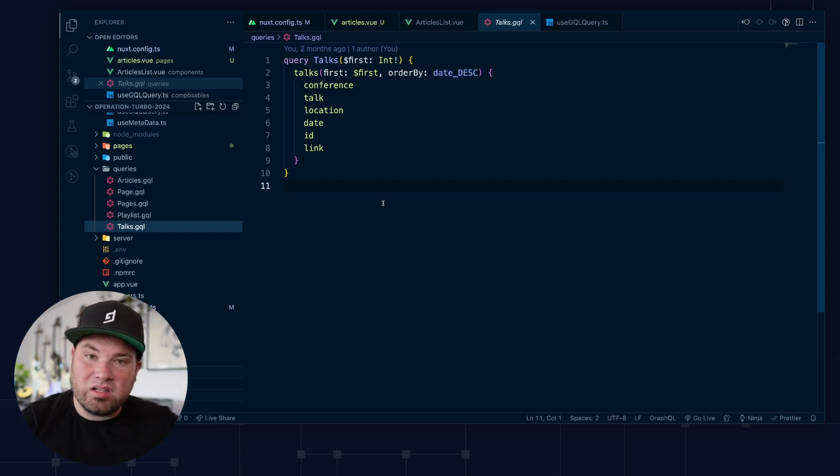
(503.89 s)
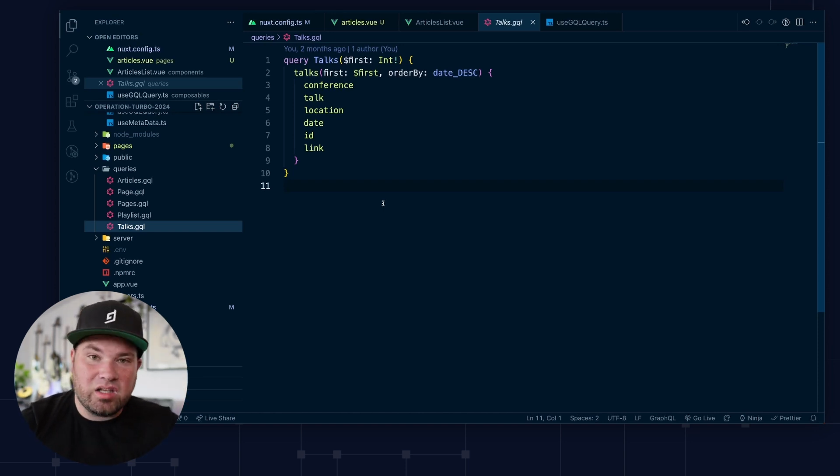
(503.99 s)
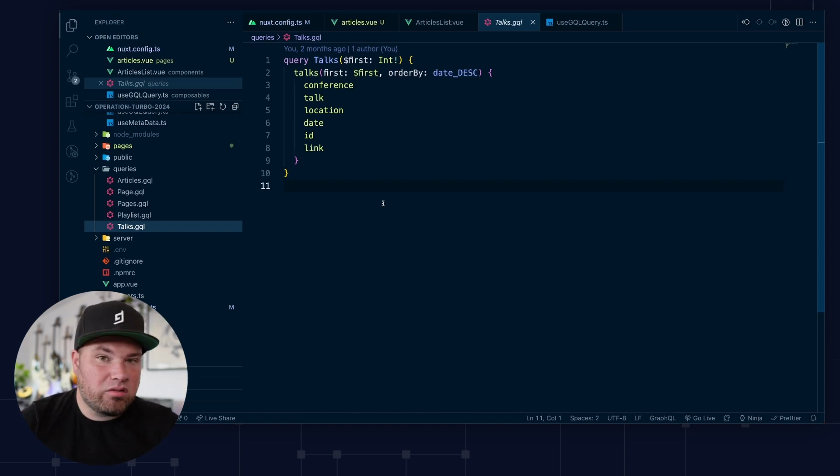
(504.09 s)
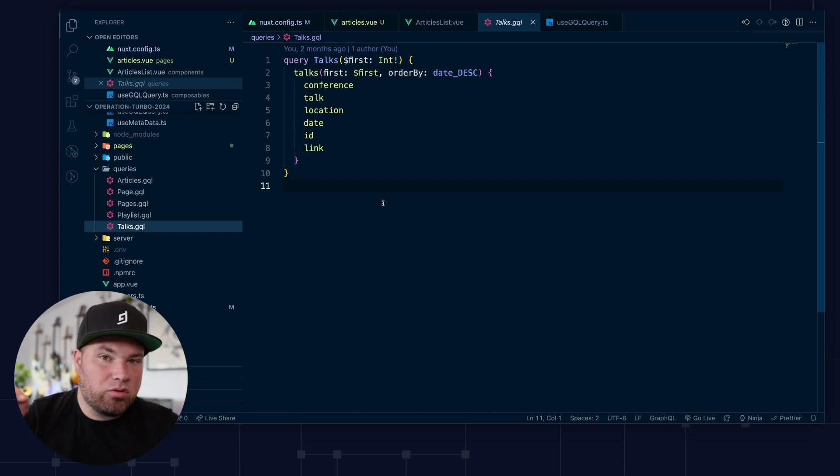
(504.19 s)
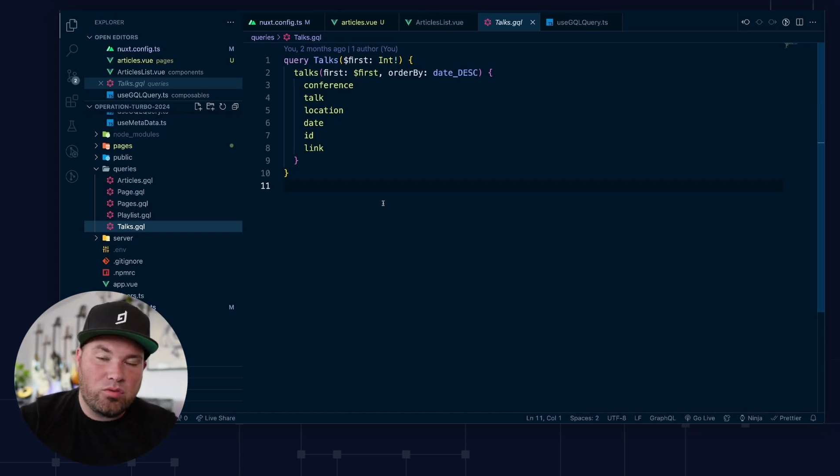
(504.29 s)
and
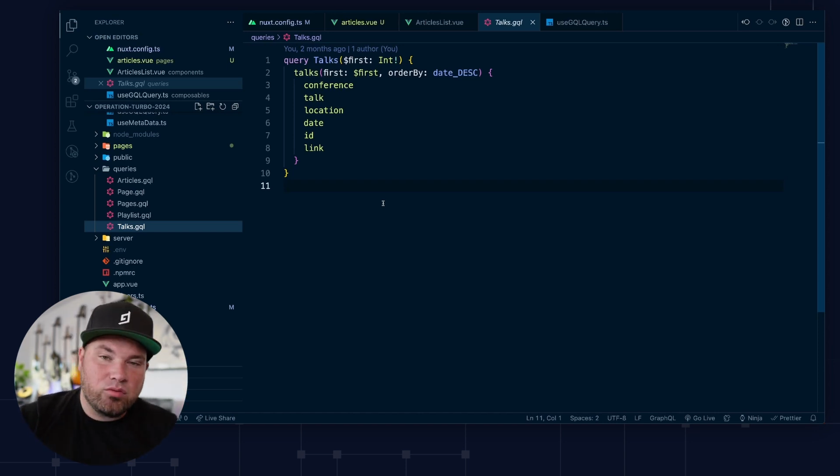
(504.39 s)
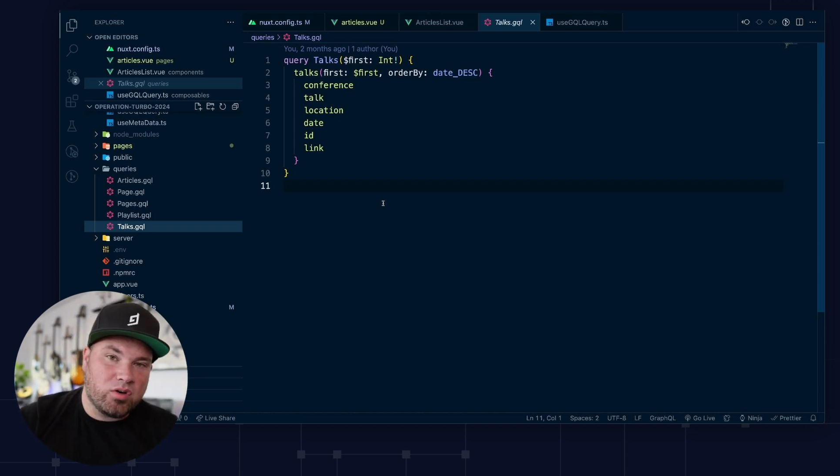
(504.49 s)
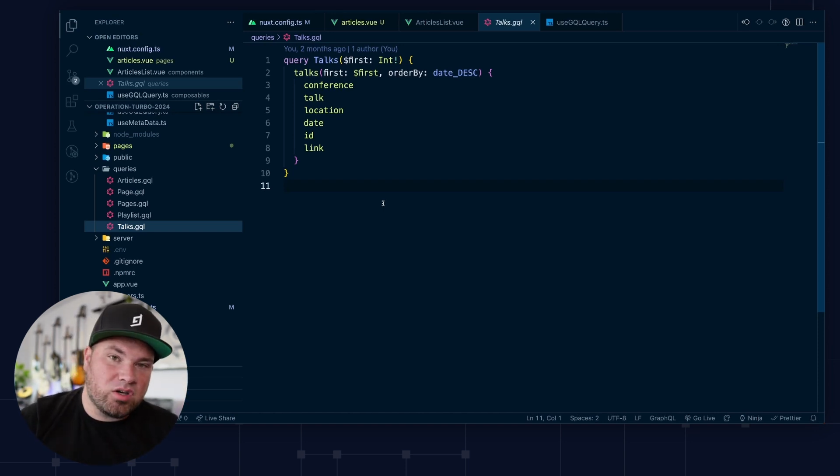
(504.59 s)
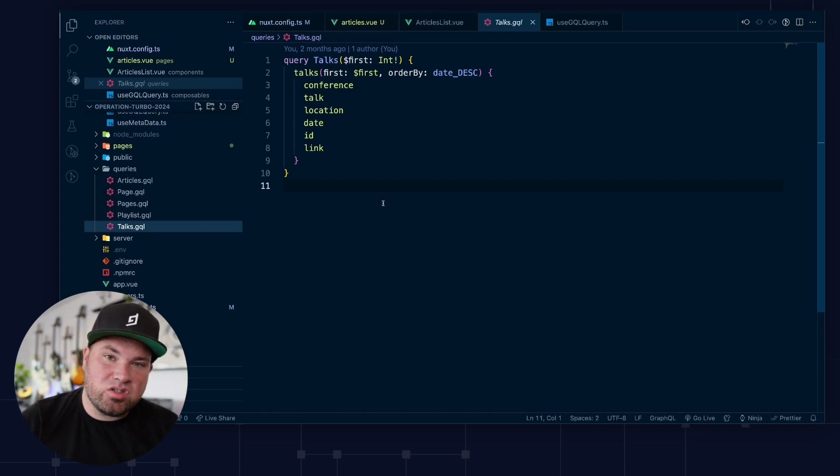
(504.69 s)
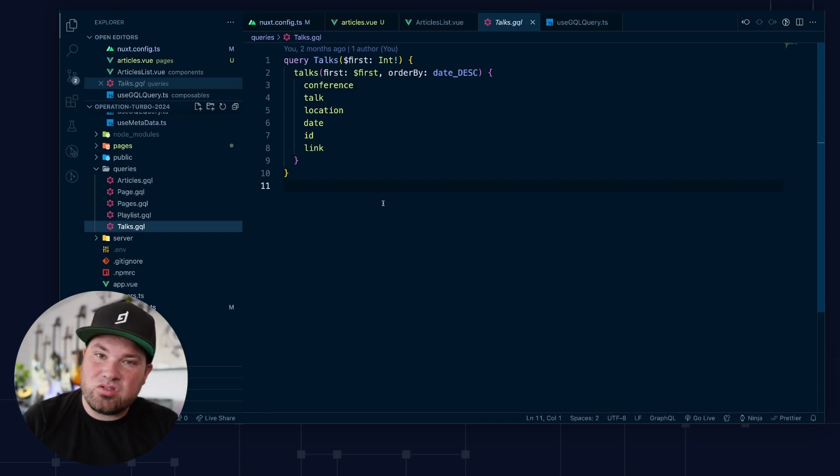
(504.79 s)
then I have a few
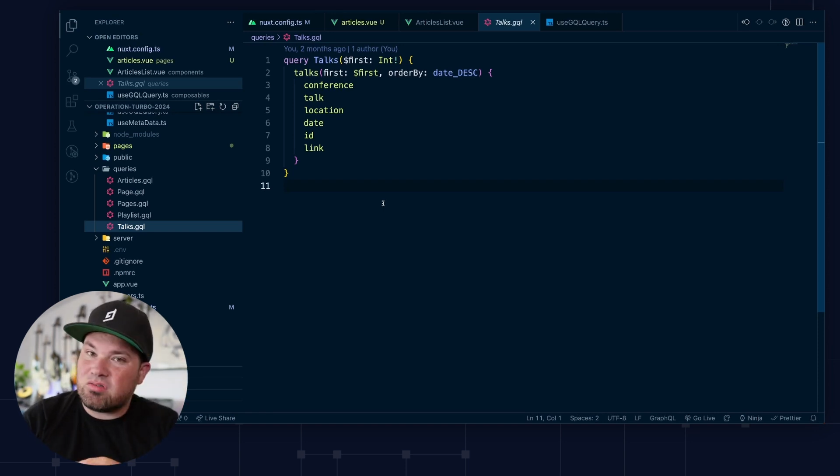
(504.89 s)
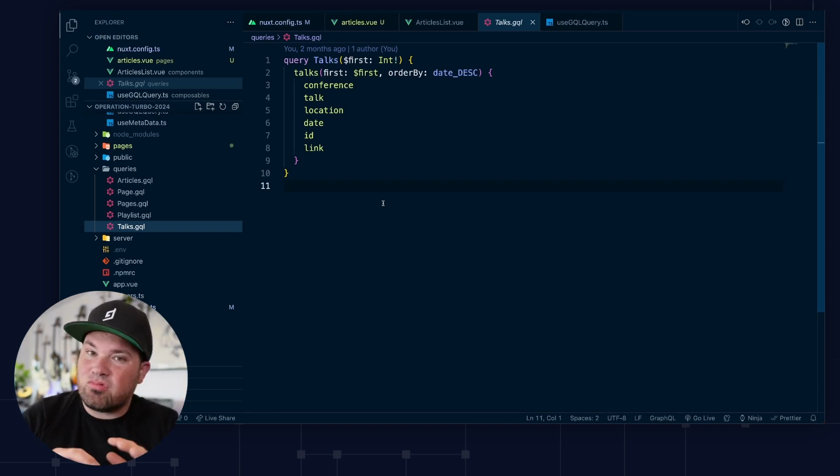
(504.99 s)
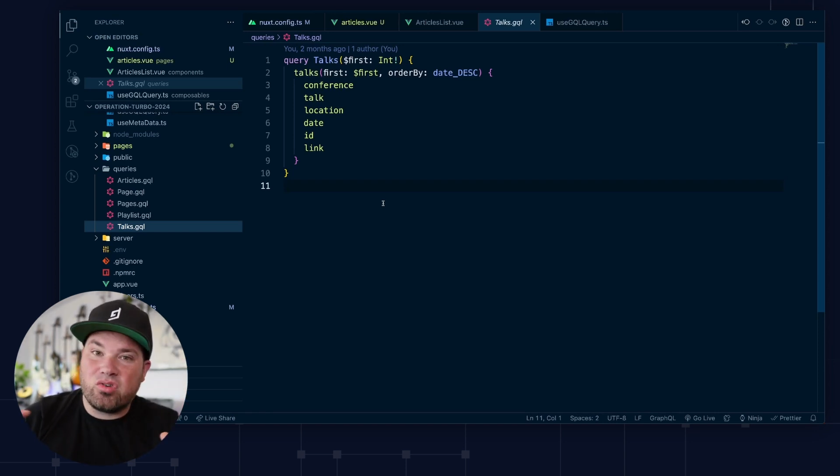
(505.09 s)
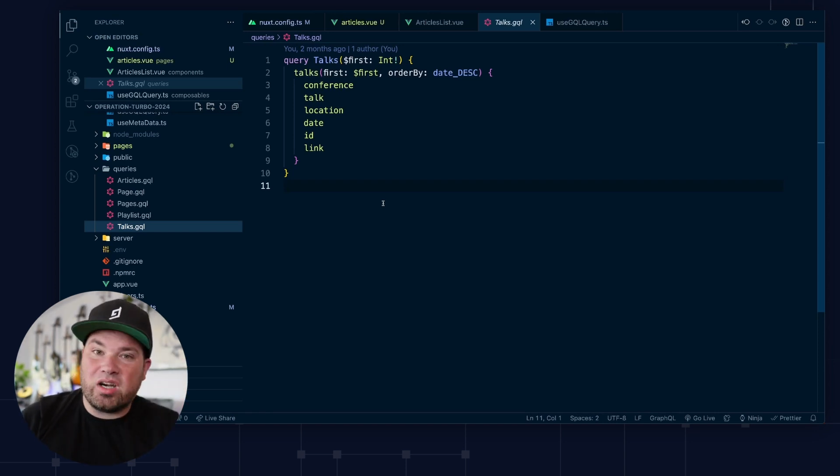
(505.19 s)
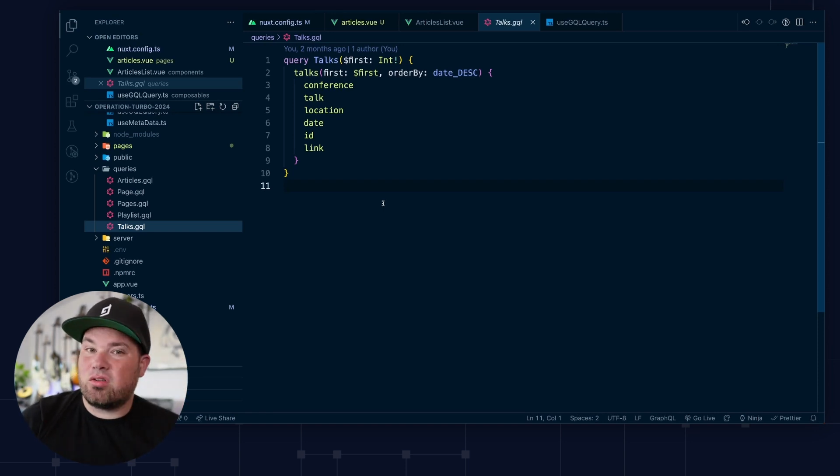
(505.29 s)
functions
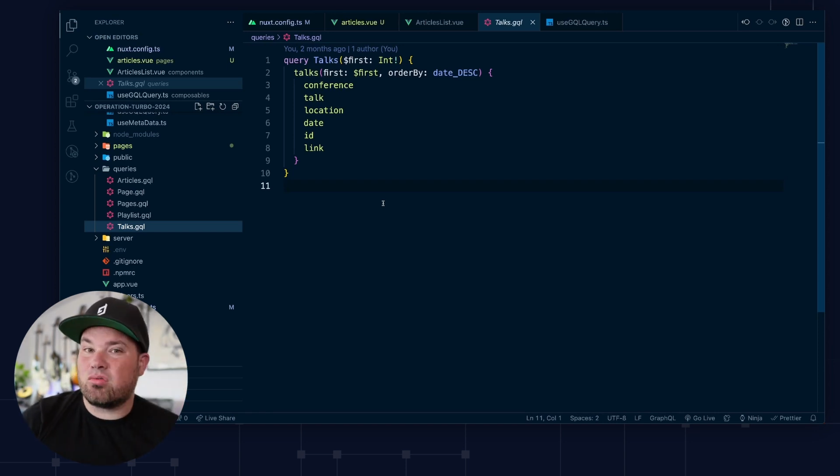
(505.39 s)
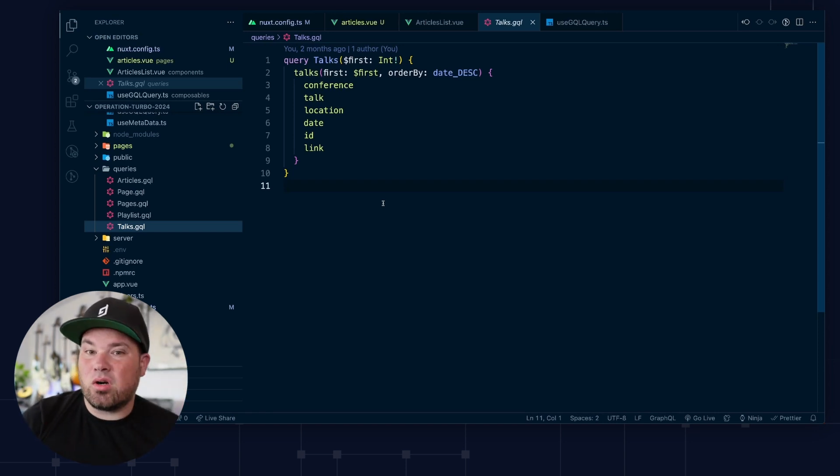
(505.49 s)
and ready to